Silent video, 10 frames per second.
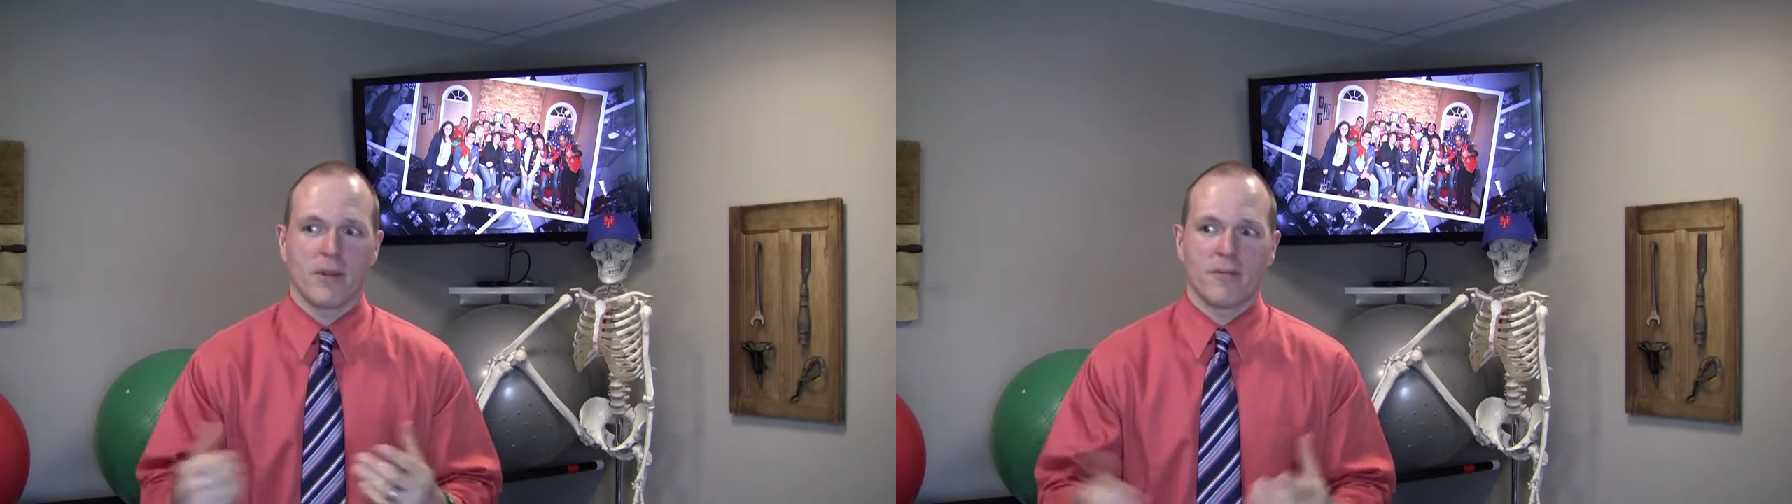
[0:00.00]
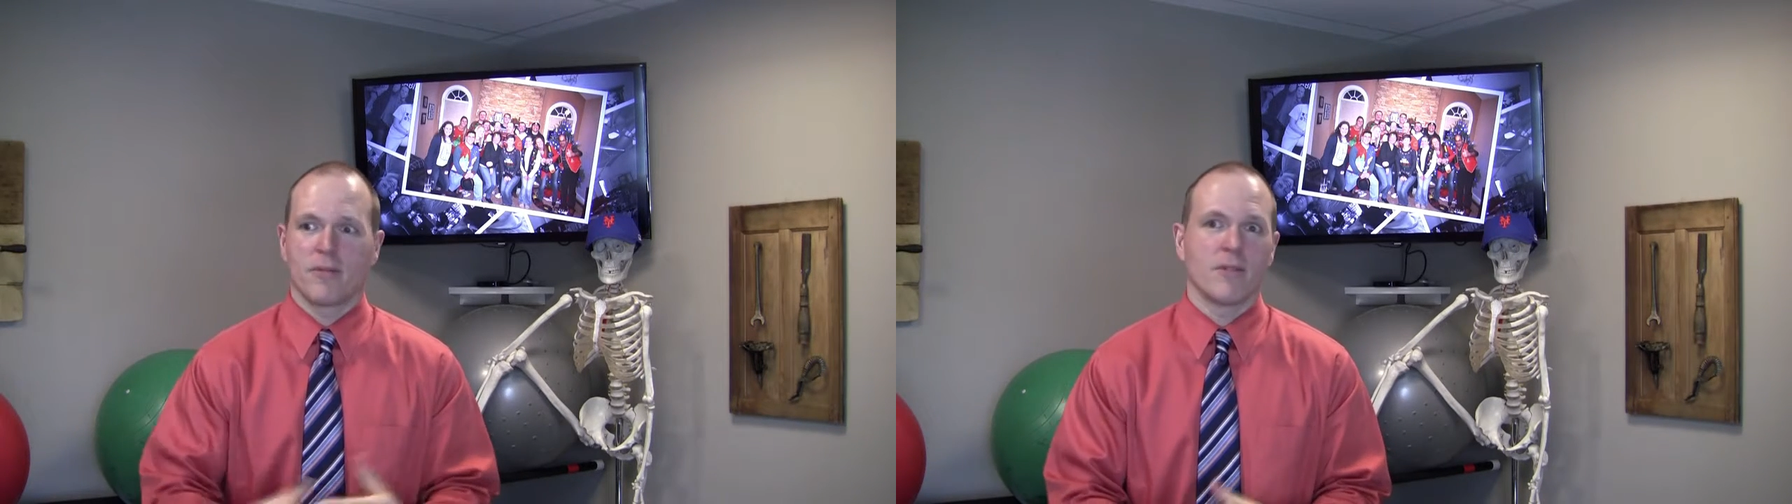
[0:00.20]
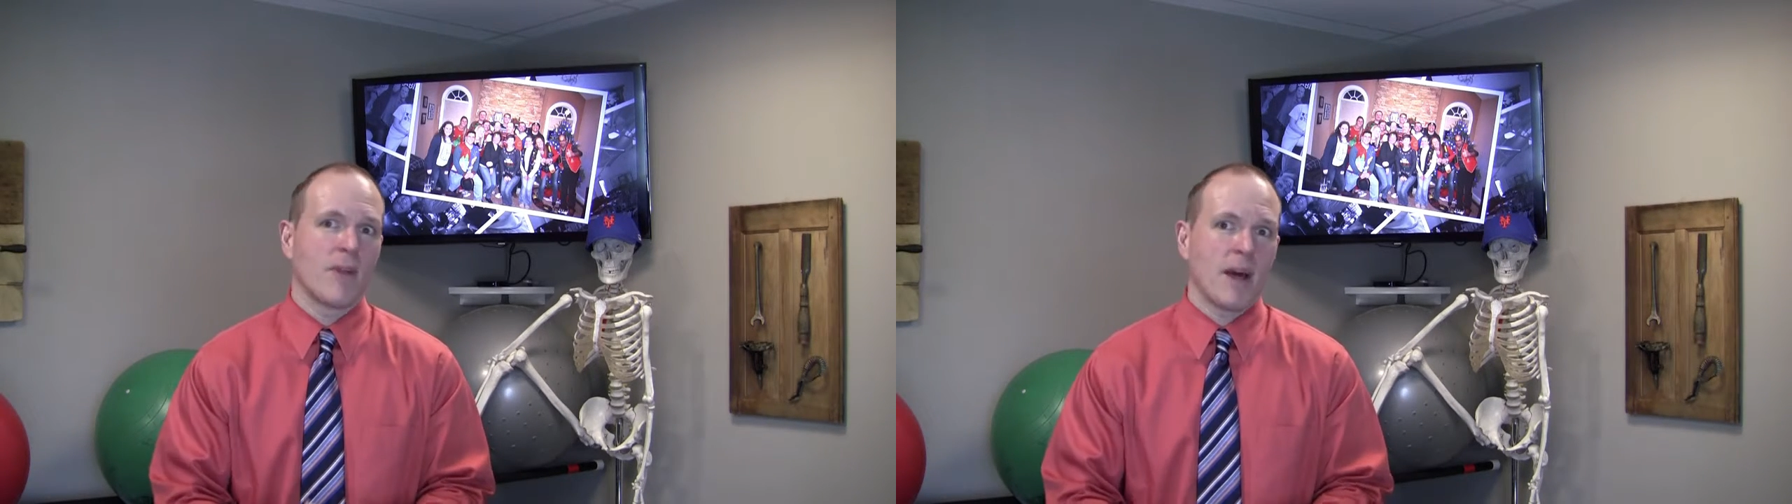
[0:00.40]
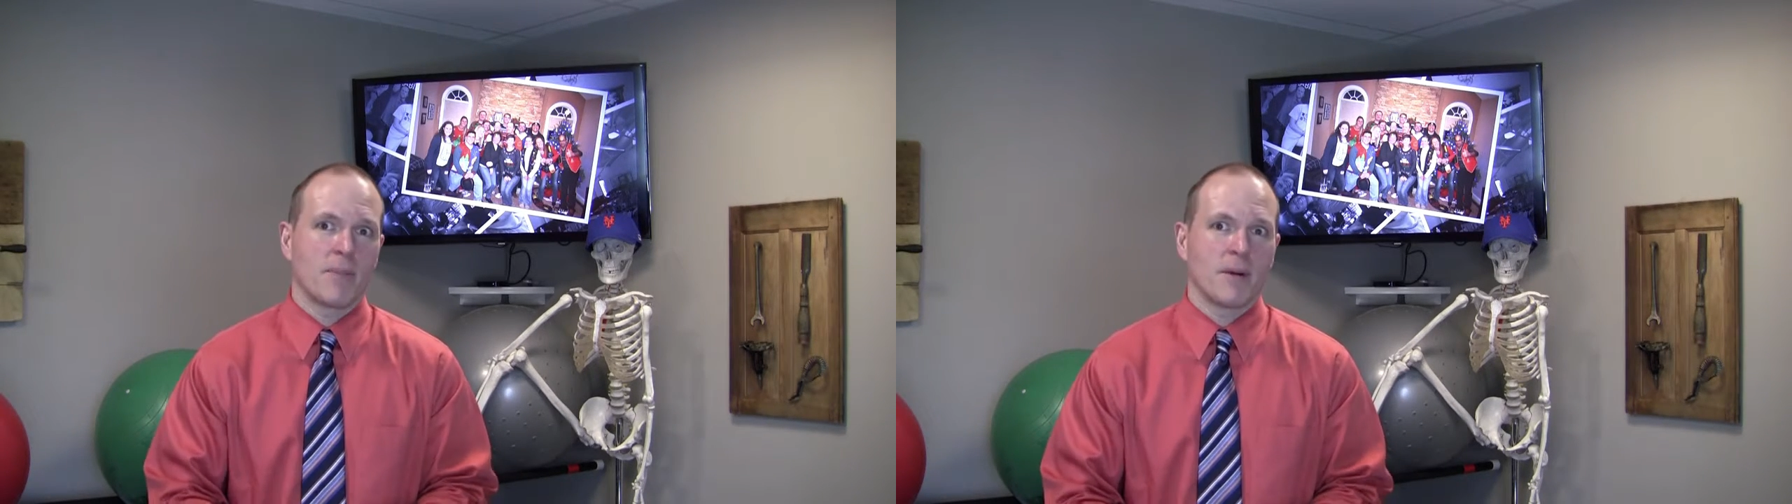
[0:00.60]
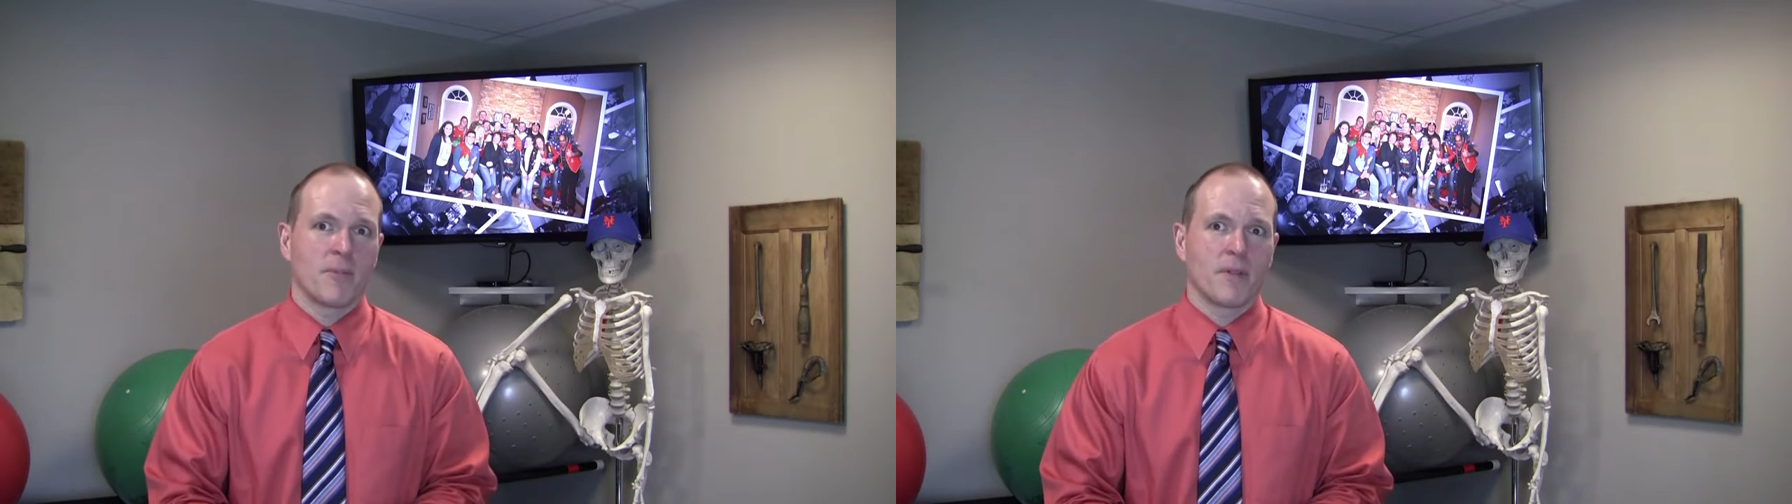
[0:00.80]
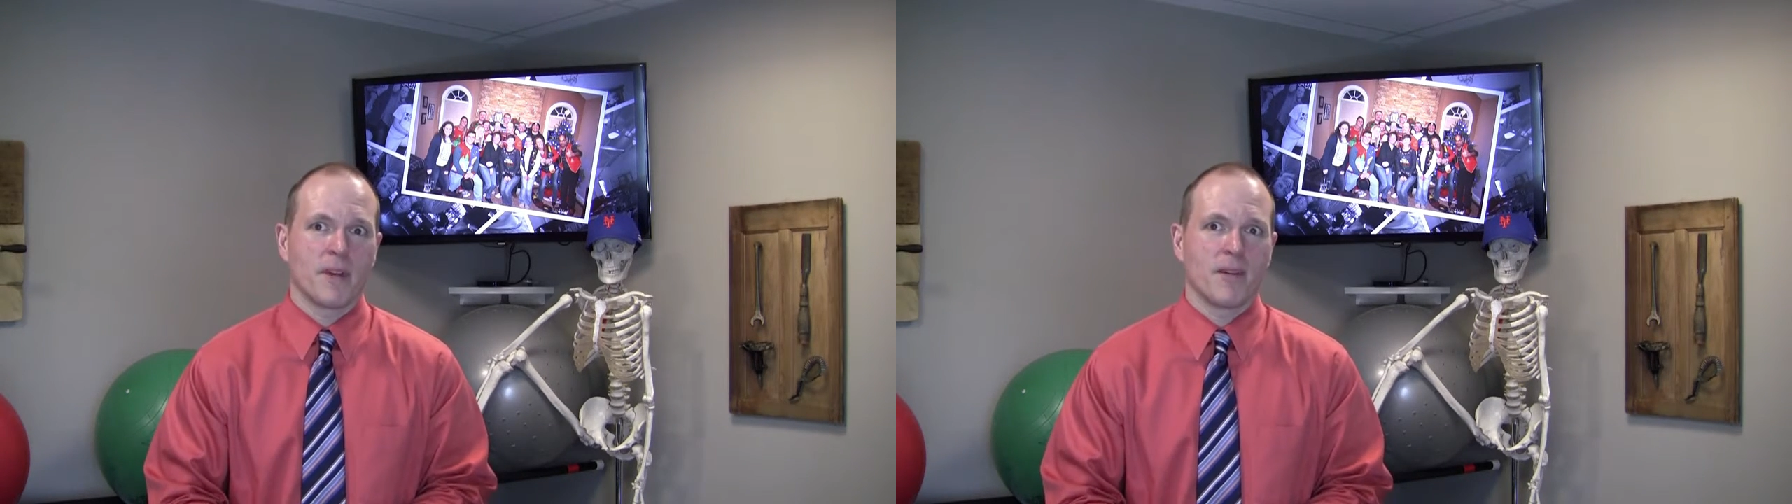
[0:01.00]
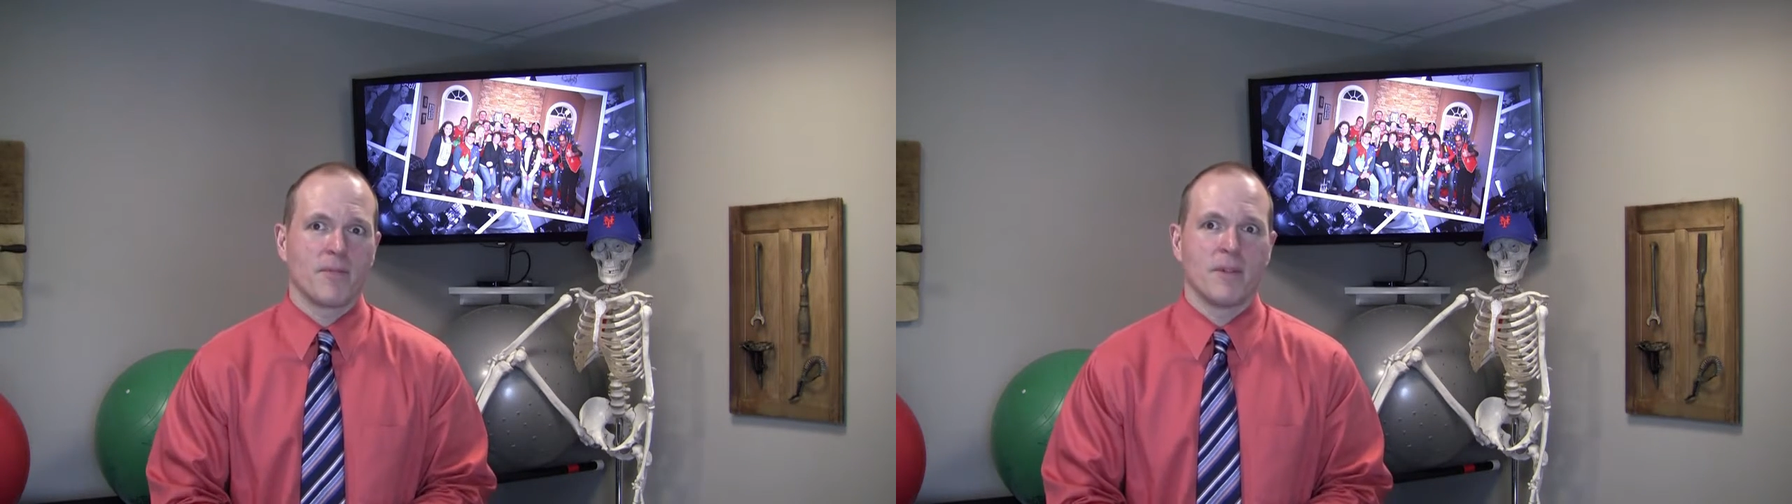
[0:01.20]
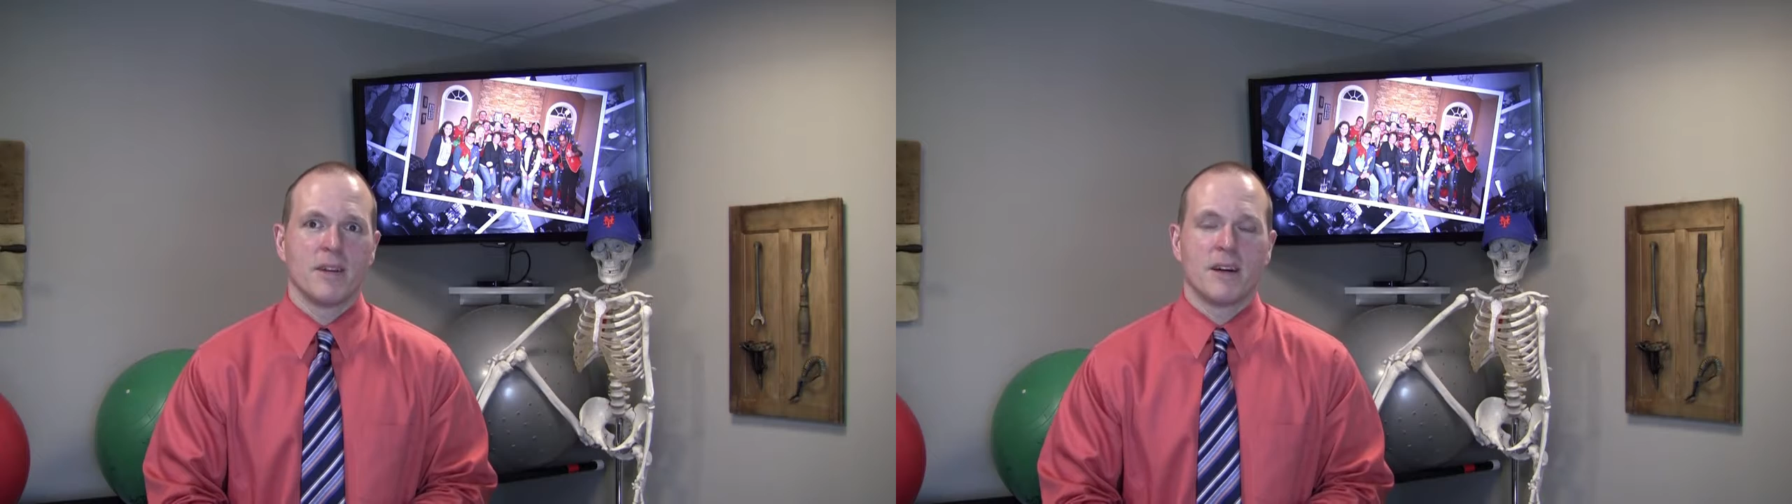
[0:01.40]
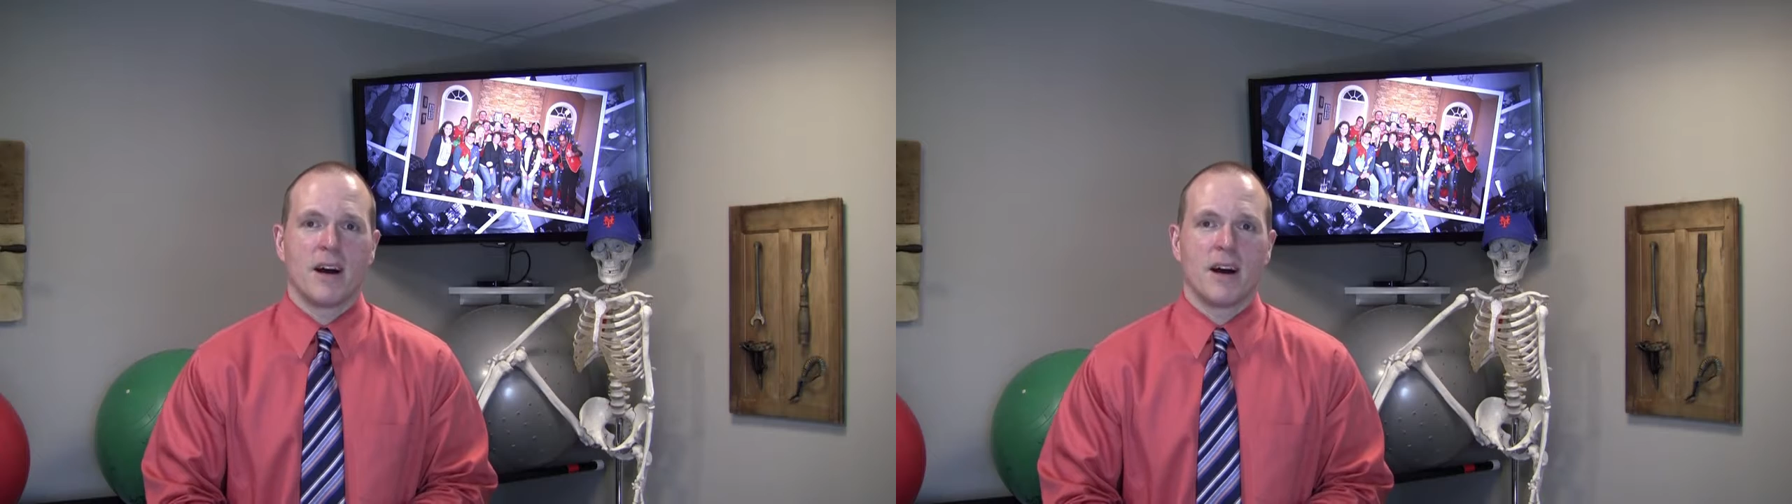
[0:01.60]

we wrap up with them,